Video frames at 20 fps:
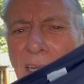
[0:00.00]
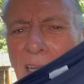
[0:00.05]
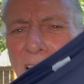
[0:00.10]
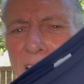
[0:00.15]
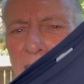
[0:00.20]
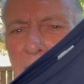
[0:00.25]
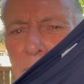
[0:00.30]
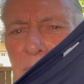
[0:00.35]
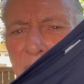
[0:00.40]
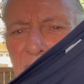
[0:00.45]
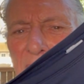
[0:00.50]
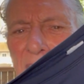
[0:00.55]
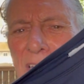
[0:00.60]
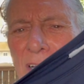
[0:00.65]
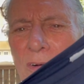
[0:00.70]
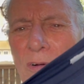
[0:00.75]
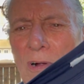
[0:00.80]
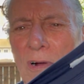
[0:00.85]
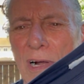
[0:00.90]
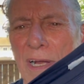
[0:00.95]
club, the
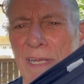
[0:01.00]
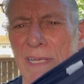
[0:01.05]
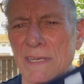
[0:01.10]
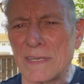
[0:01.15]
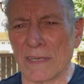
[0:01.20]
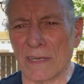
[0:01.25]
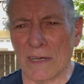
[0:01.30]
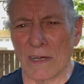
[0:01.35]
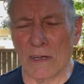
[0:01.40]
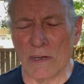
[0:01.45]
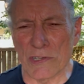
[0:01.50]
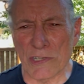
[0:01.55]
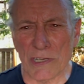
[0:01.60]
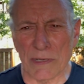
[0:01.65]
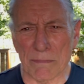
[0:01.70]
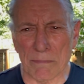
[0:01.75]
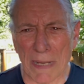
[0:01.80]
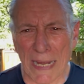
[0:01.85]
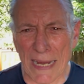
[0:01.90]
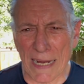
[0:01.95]
Oregon
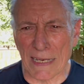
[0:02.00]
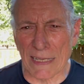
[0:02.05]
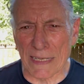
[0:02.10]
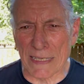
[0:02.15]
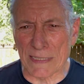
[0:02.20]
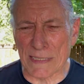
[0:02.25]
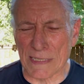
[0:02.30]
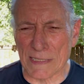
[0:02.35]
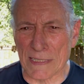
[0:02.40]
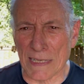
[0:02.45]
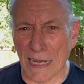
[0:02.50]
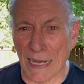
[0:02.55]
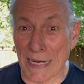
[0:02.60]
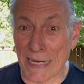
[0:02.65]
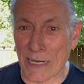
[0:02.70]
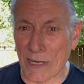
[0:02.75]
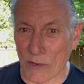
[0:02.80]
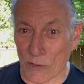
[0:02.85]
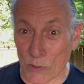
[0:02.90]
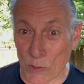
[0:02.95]
Ocean Paddling
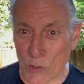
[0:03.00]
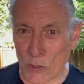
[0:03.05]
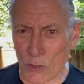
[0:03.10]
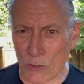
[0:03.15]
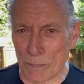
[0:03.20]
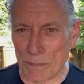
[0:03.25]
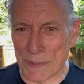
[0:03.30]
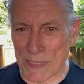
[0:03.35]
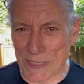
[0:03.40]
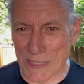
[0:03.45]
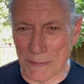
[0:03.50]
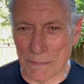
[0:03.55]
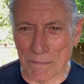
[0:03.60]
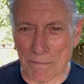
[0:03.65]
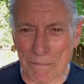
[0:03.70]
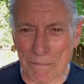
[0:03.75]
Society, or OOPS.